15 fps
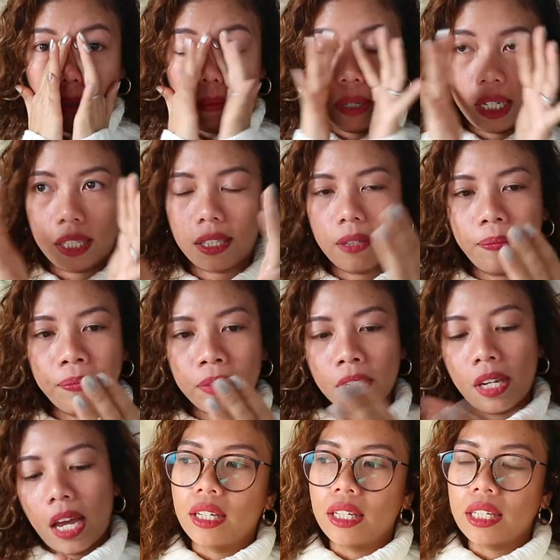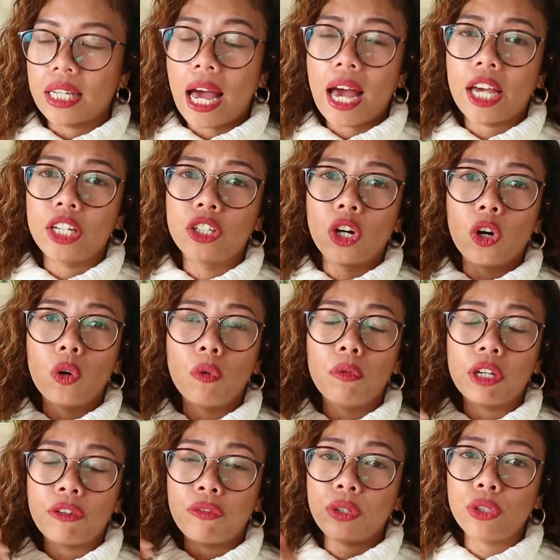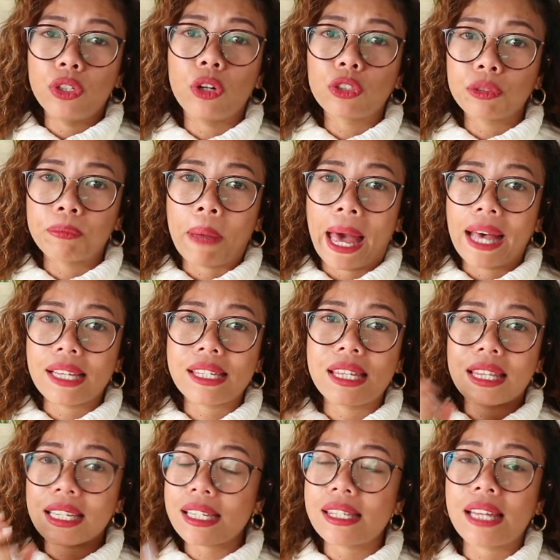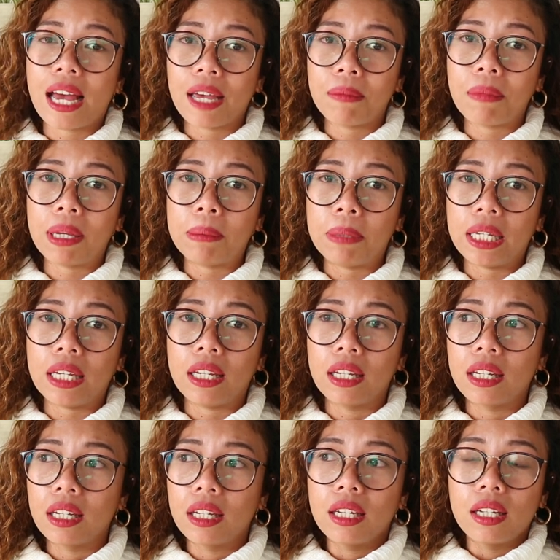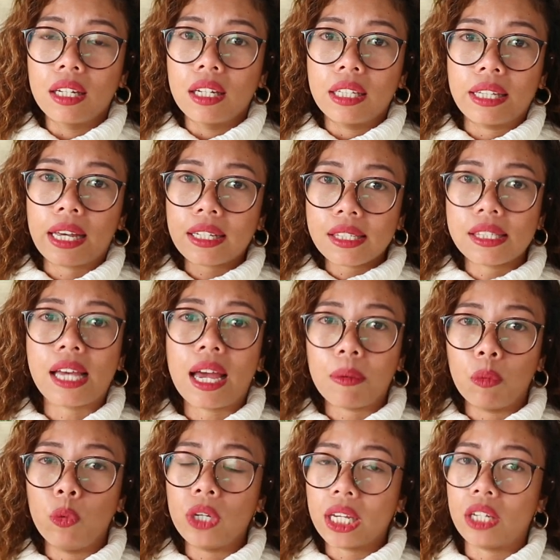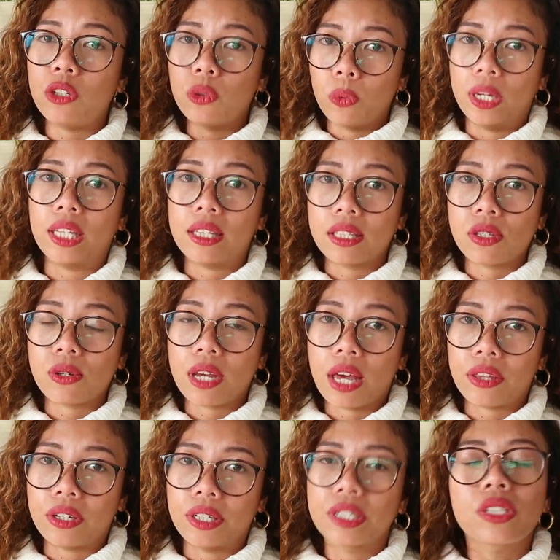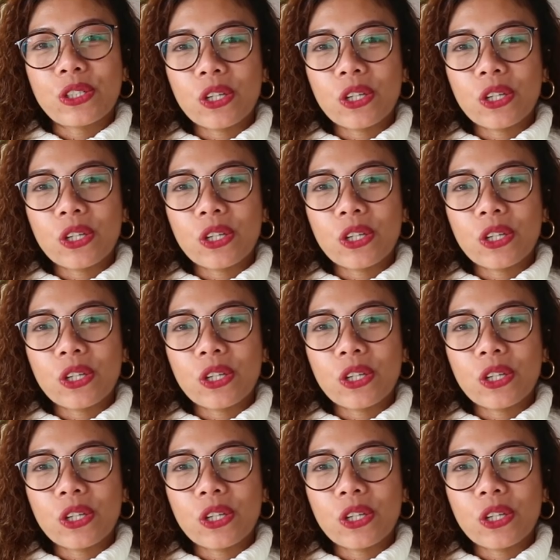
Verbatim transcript: But yeah, I know if you don't pass this time, maybe next time we can do it together.